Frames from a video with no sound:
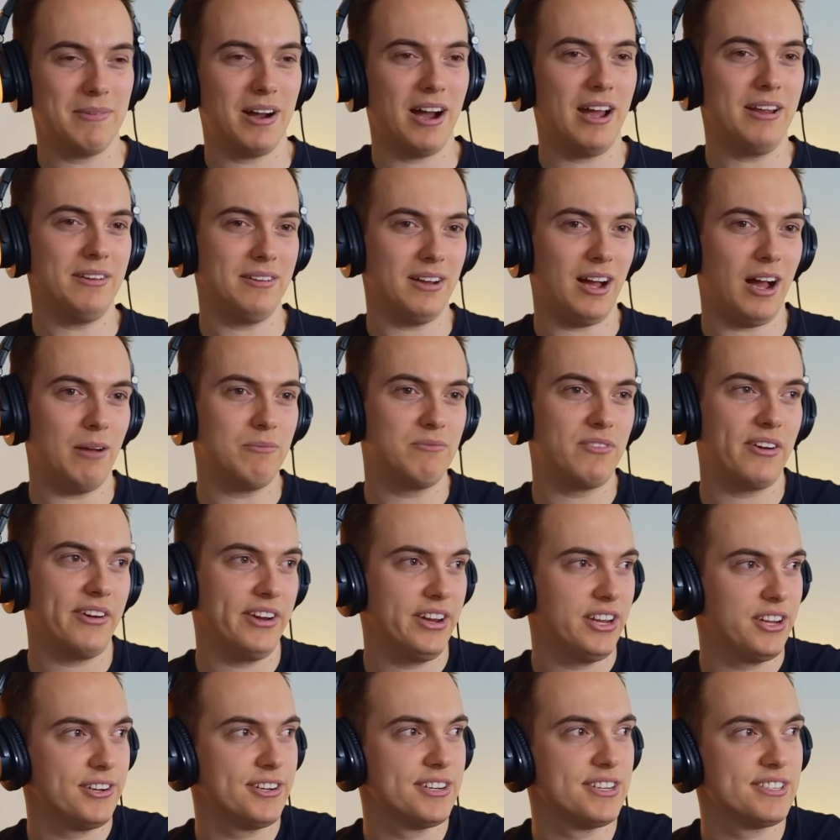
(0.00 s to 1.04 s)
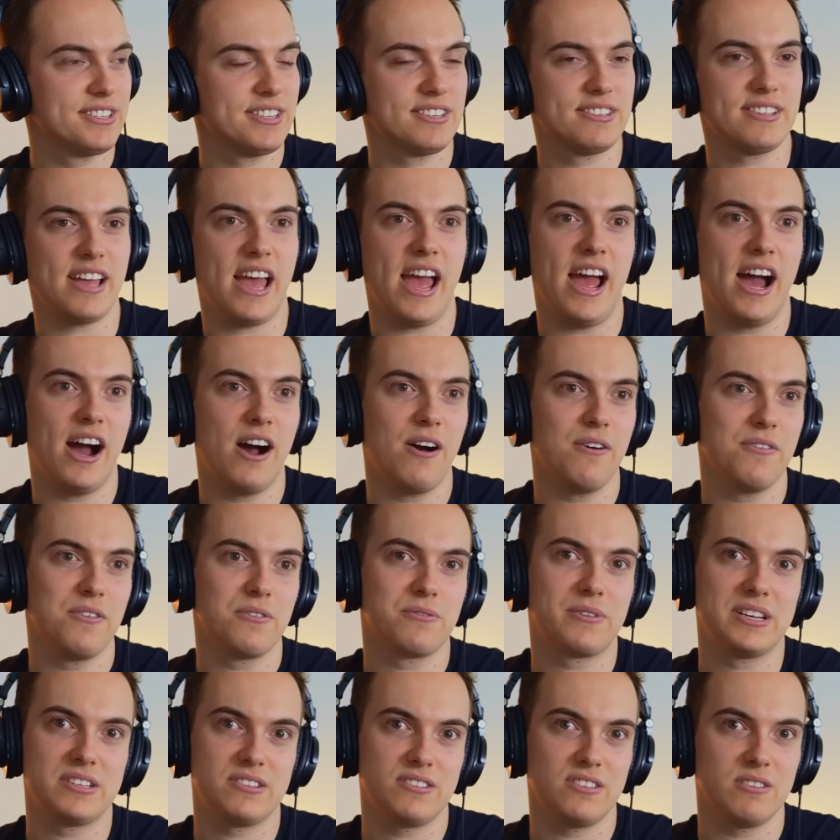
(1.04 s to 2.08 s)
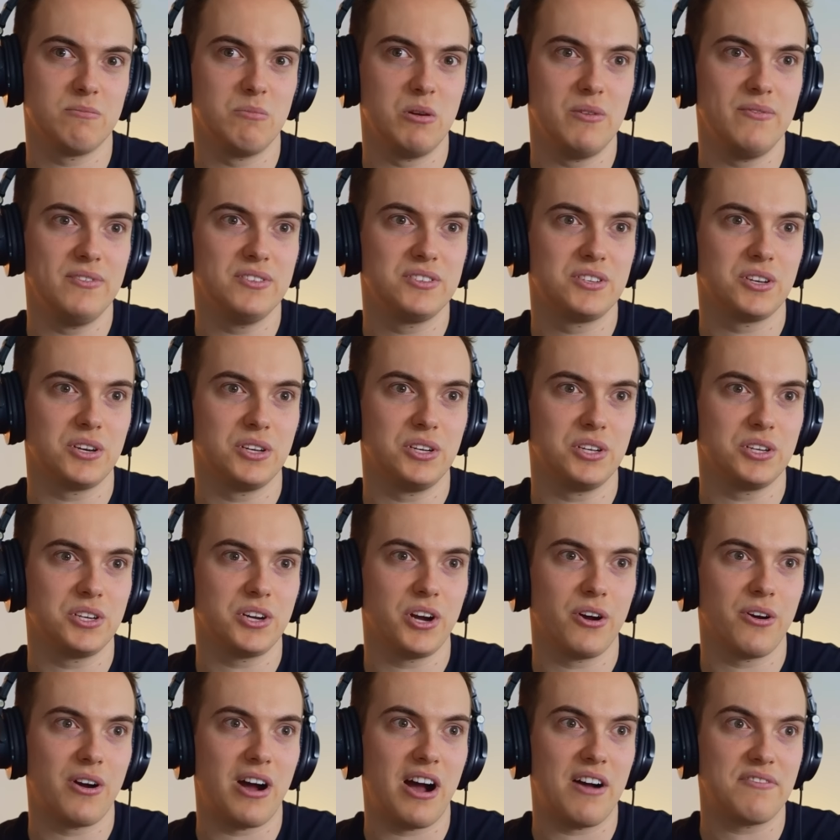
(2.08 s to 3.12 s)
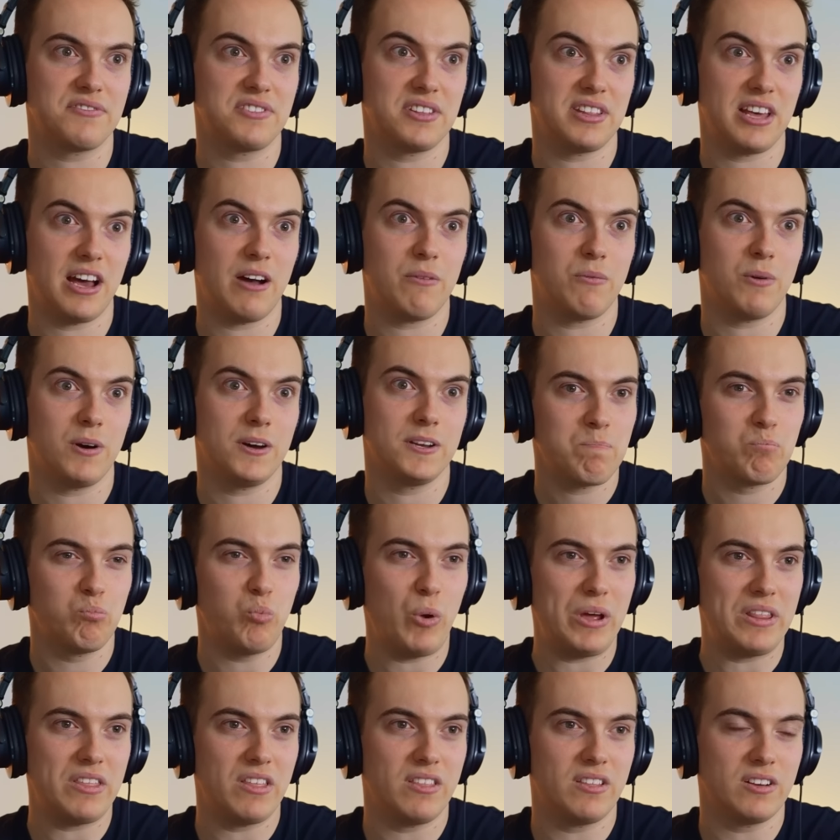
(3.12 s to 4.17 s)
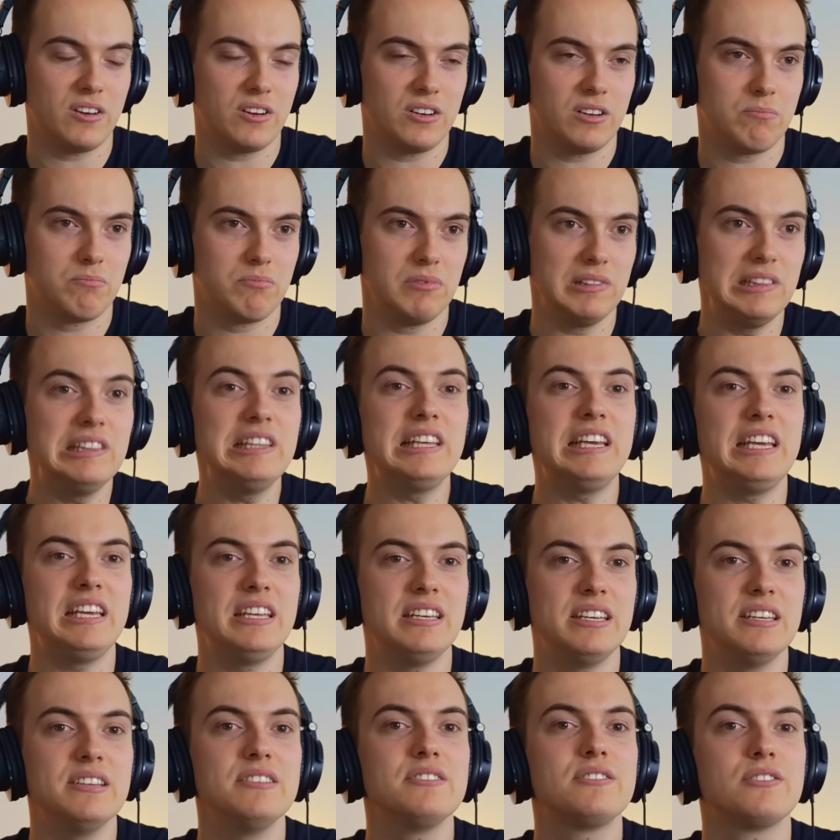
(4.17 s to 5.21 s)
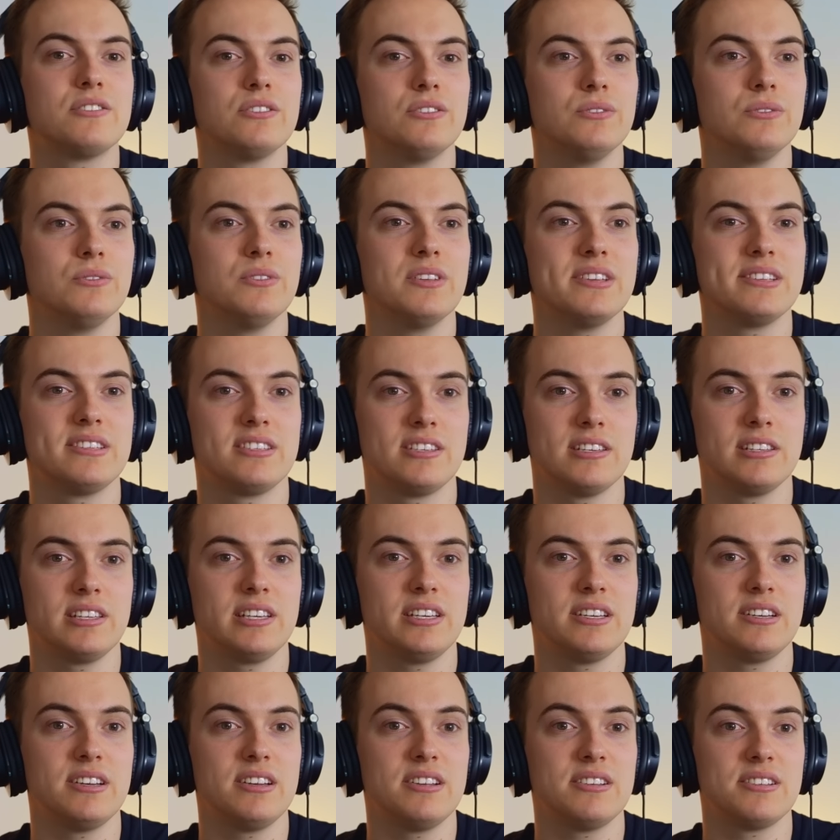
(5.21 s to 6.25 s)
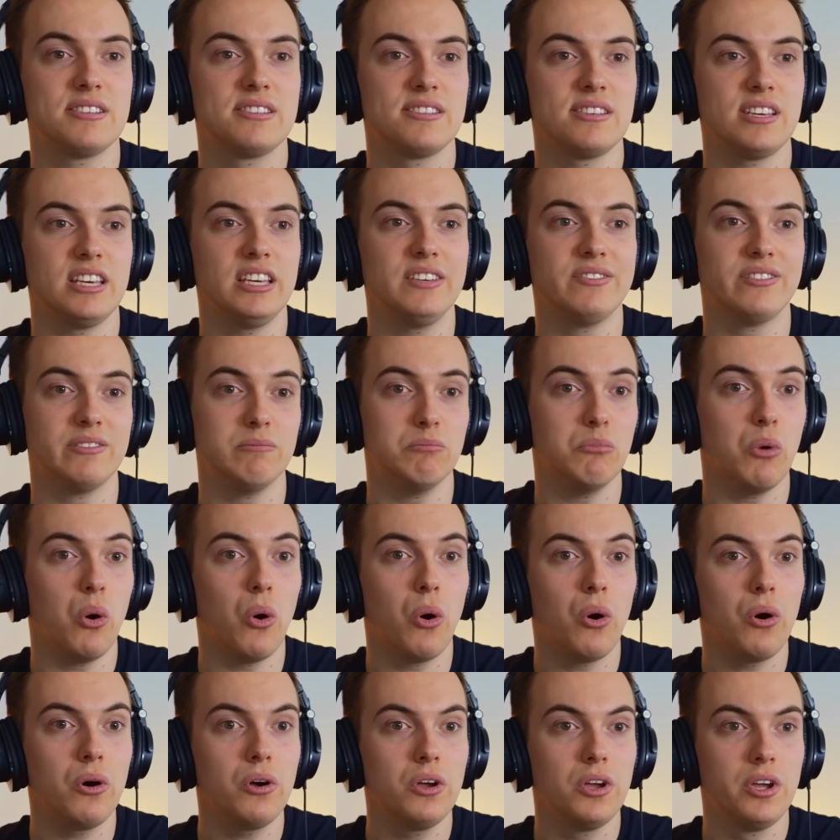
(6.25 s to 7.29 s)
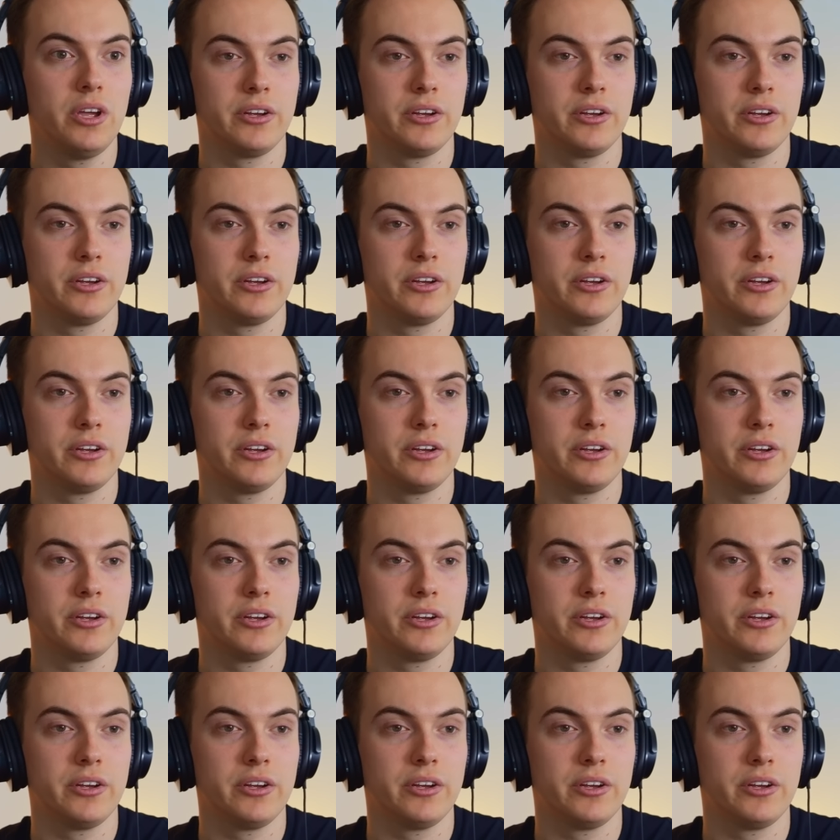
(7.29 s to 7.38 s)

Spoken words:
I'm very curious as to how the rest of the movies are going to go after that one, whether they're going to lean into the silliness even more.